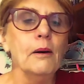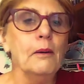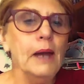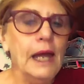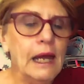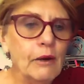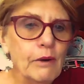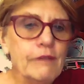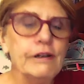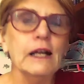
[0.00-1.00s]

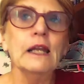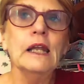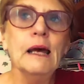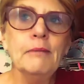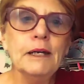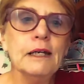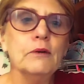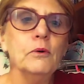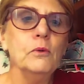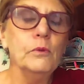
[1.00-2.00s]
However, Lubbock
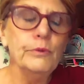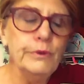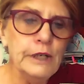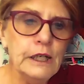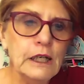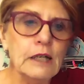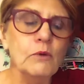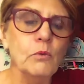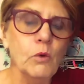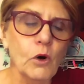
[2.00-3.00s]
really
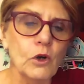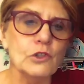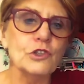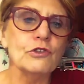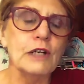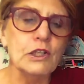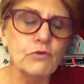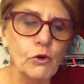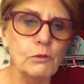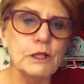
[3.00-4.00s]
was
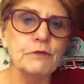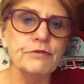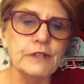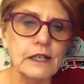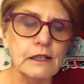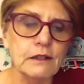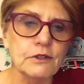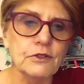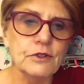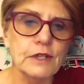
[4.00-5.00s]
transformative for
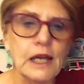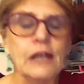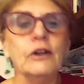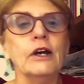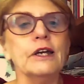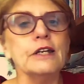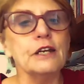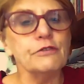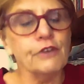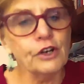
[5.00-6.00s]
Nicholas. And I
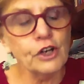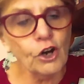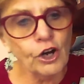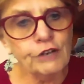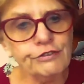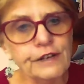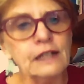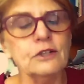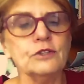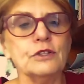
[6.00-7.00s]
identify 9
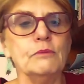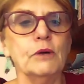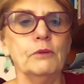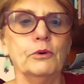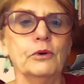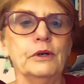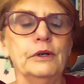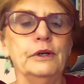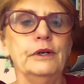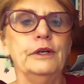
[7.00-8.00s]
factors in my book
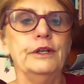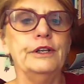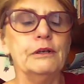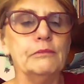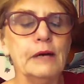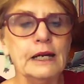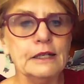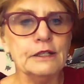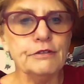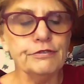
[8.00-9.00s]
that made
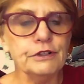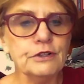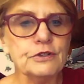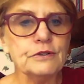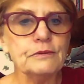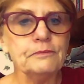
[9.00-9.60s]
a difference